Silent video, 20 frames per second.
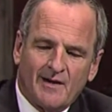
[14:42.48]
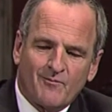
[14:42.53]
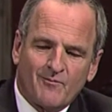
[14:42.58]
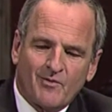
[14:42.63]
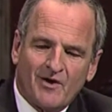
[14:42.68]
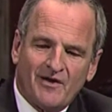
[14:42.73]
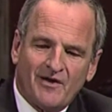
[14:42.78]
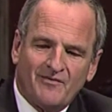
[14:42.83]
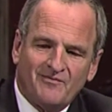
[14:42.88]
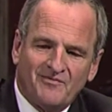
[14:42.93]
and I
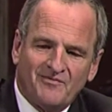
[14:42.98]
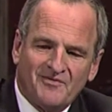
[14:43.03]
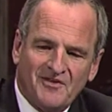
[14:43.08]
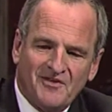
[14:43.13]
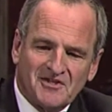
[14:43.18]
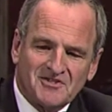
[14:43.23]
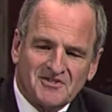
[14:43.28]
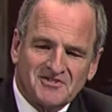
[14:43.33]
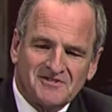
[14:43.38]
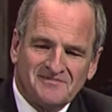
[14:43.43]
brought
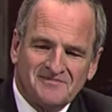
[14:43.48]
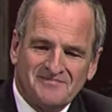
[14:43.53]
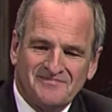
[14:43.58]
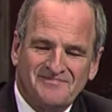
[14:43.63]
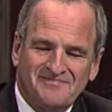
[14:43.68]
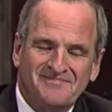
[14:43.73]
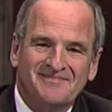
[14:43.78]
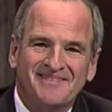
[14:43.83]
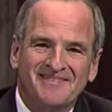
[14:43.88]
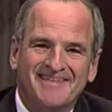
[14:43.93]
this,
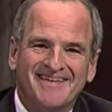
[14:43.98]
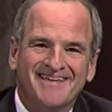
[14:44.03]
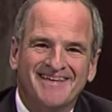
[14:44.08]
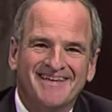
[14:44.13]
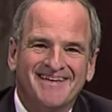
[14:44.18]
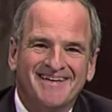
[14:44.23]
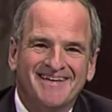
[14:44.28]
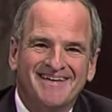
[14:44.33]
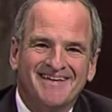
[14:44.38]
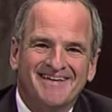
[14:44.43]

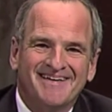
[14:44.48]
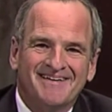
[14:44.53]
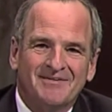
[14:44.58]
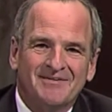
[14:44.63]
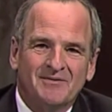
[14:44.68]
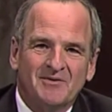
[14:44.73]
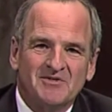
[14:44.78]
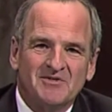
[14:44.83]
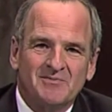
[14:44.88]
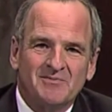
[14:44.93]

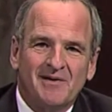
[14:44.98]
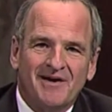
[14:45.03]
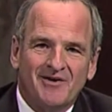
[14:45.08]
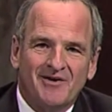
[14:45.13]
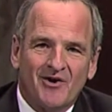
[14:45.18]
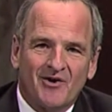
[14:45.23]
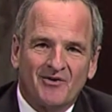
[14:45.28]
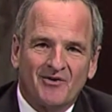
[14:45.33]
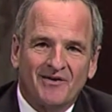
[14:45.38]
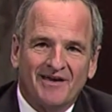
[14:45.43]
which my
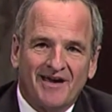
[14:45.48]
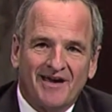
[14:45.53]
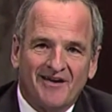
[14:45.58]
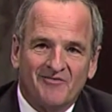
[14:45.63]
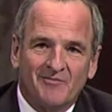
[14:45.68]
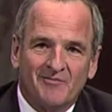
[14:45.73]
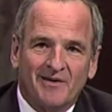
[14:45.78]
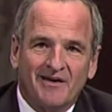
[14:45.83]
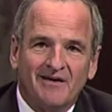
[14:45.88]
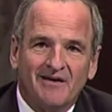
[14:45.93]
daughter
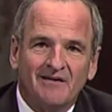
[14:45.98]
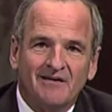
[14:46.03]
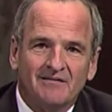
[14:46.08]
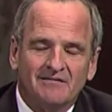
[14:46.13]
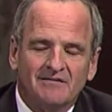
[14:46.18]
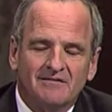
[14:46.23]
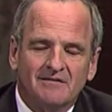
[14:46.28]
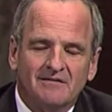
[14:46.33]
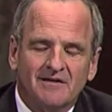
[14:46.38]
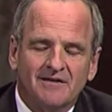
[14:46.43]
gave me,
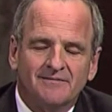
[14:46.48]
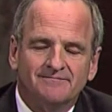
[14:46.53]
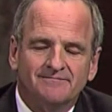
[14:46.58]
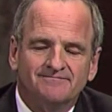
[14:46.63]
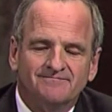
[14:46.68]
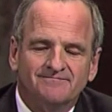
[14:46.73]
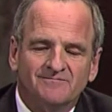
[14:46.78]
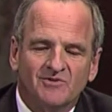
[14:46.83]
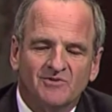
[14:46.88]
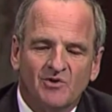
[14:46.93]

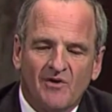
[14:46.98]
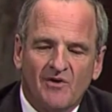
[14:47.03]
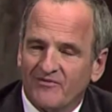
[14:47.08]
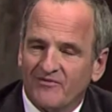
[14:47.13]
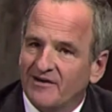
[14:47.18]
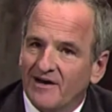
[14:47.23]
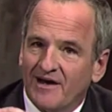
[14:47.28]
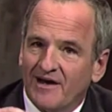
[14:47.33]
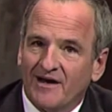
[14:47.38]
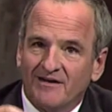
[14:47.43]
um, who
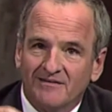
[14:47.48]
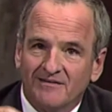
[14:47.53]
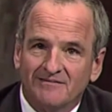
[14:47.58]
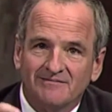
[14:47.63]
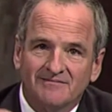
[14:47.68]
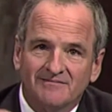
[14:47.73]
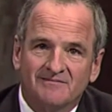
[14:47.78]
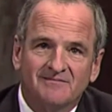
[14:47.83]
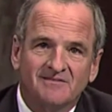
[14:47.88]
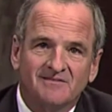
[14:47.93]
every night
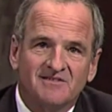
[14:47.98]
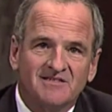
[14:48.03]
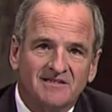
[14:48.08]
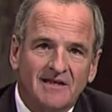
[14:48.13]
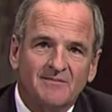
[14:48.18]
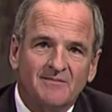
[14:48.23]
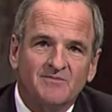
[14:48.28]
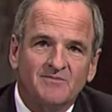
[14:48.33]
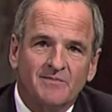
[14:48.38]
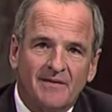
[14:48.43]

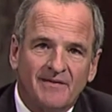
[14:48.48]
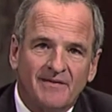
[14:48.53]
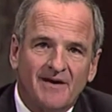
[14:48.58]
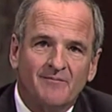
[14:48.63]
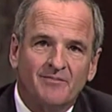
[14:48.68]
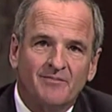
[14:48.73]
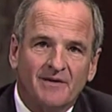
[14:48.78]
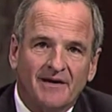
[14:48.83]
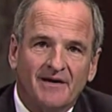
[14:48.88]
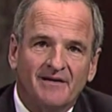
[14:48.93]
sleeps by
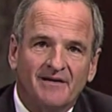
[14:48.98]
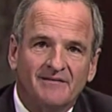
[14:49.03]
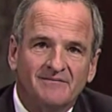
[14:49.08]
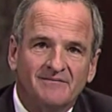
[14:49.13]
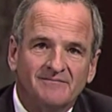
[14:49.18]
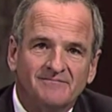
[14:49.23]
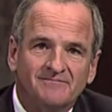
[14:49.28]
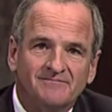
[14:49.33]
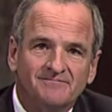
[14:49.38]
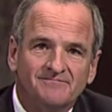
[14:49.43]
that plant.
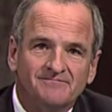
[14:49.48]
